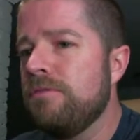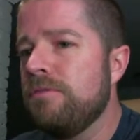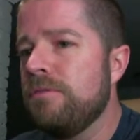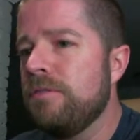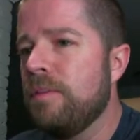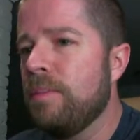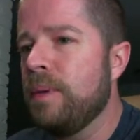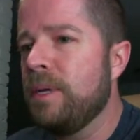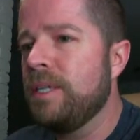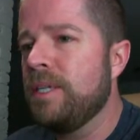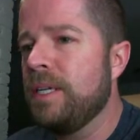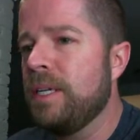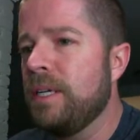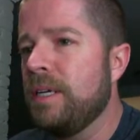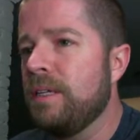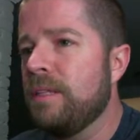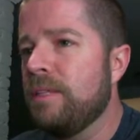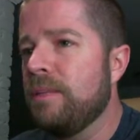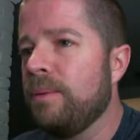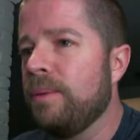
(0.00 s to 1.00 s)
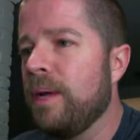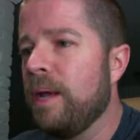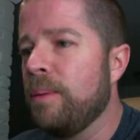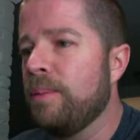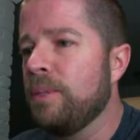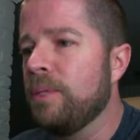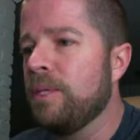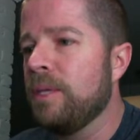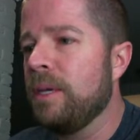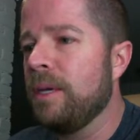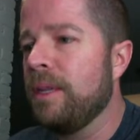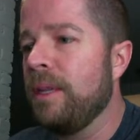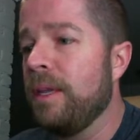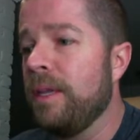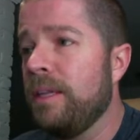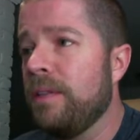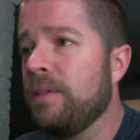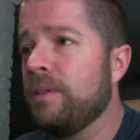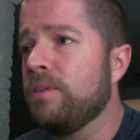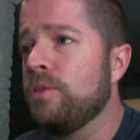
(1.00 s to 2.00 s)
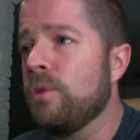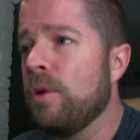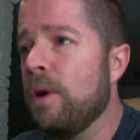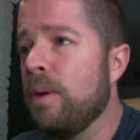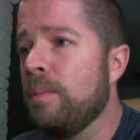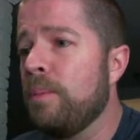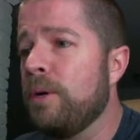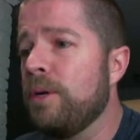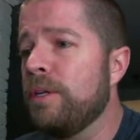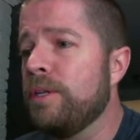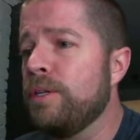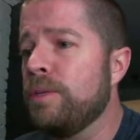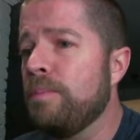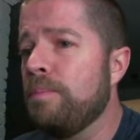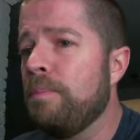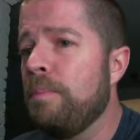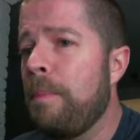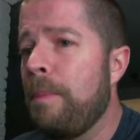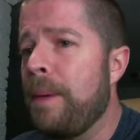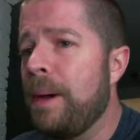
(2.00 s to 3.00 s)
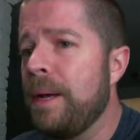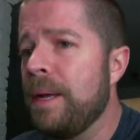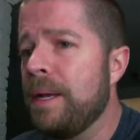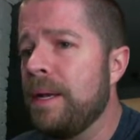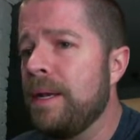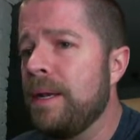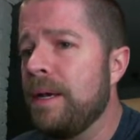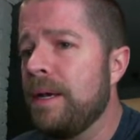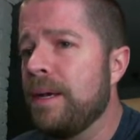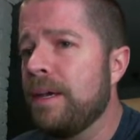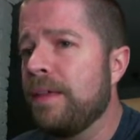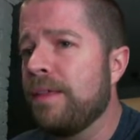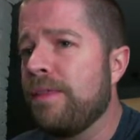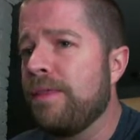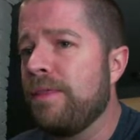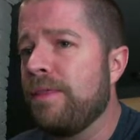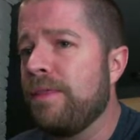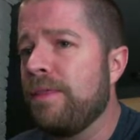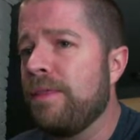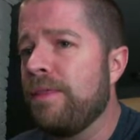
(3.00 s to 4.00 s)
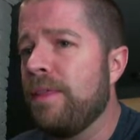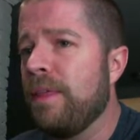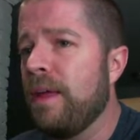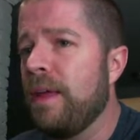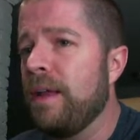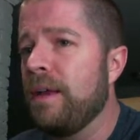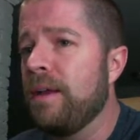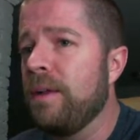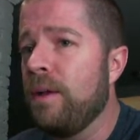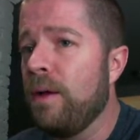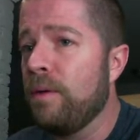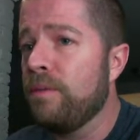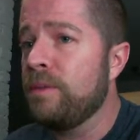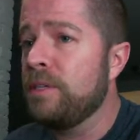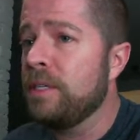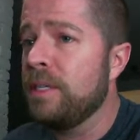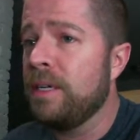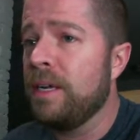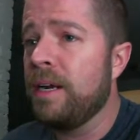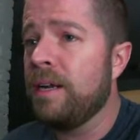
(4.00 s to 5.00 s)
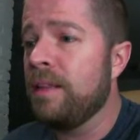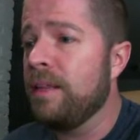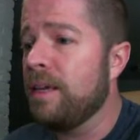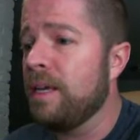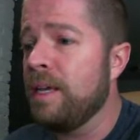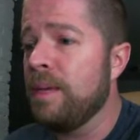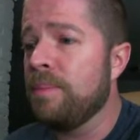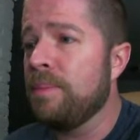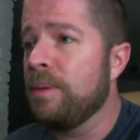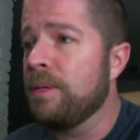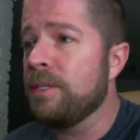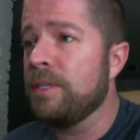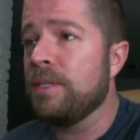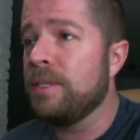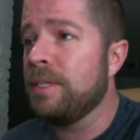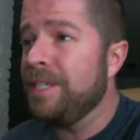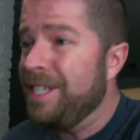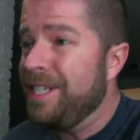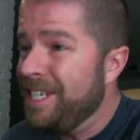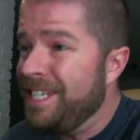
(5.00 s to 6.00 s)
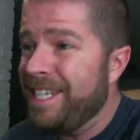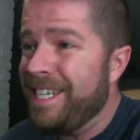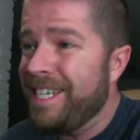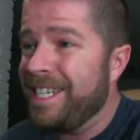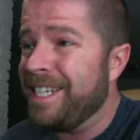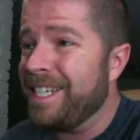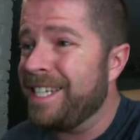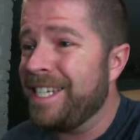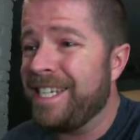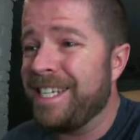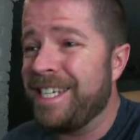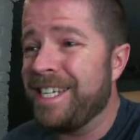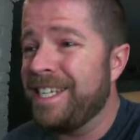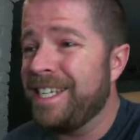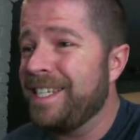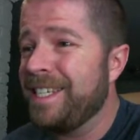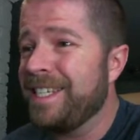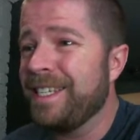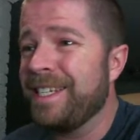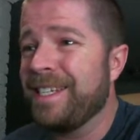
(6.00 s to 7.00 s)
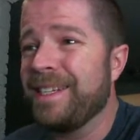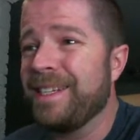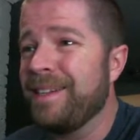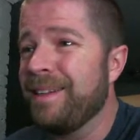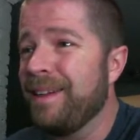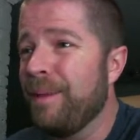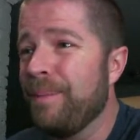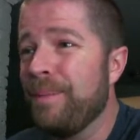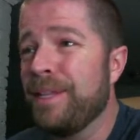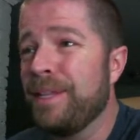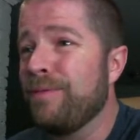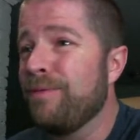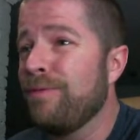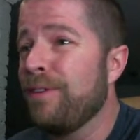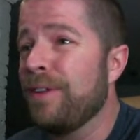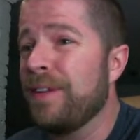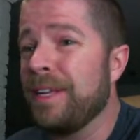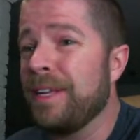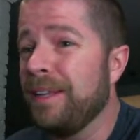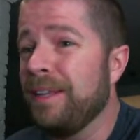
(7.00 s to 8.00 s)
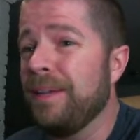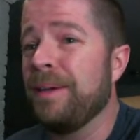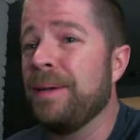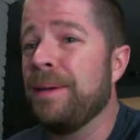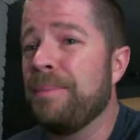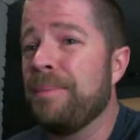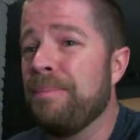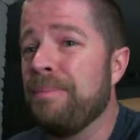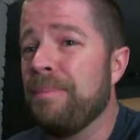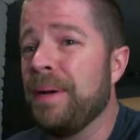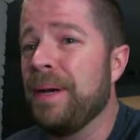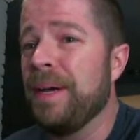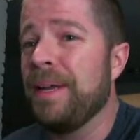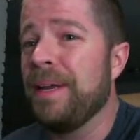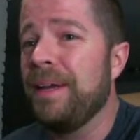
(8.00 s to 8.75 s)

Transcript: I like the drawbridge, but and obviously Knight of the Keep is just a decent, I mean it's vanilla, but